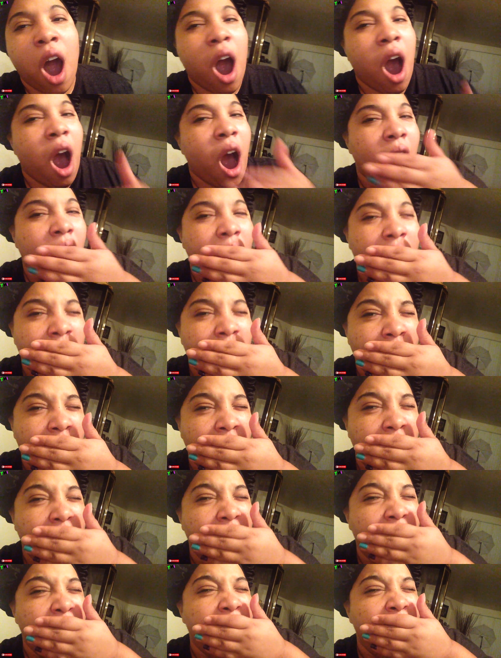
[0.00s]

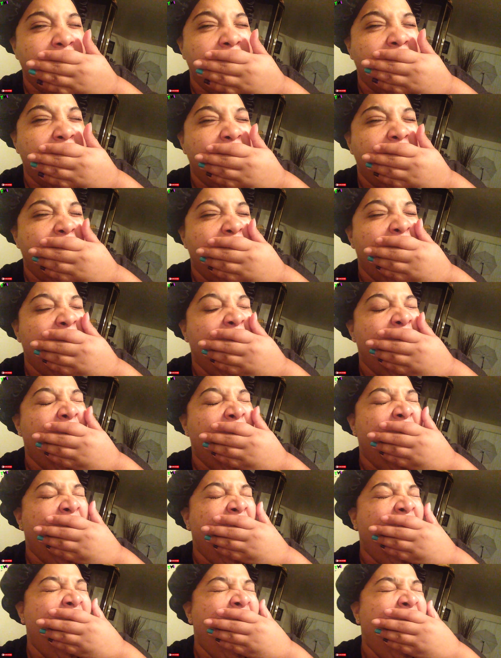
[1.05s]

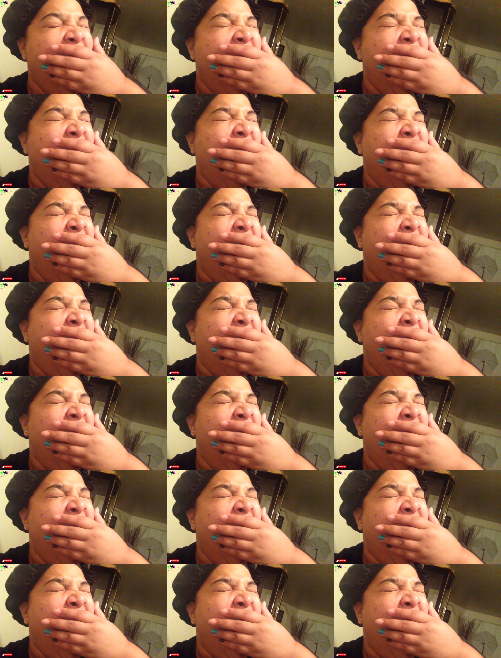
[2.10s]
No one is speaking in this clip.